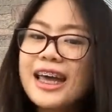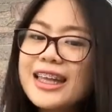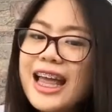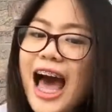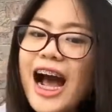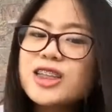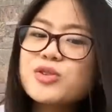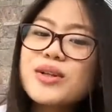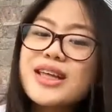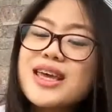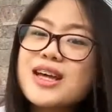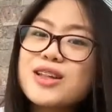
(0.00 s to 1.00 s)
it
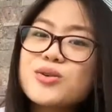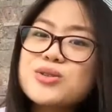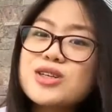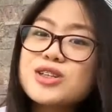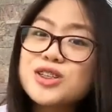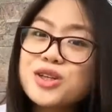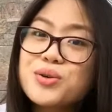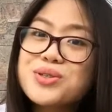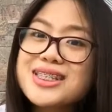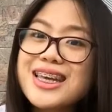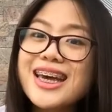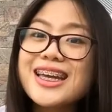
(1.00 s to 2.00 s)
actually includes
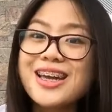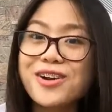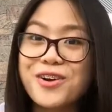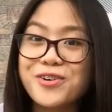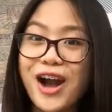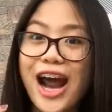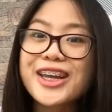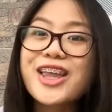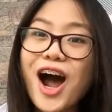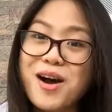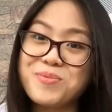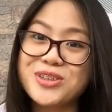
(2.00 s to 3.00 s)
choosing the correct
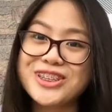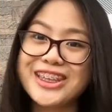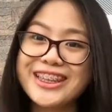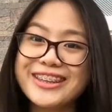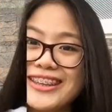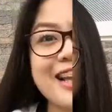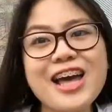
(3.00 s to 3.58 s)
option.